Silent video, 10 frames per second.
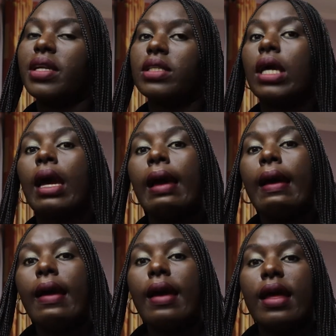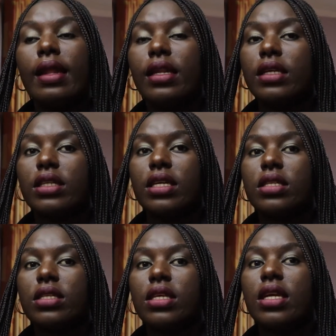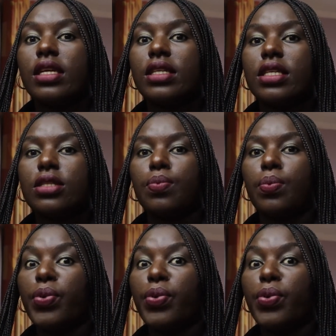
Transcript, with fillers: but let us see let us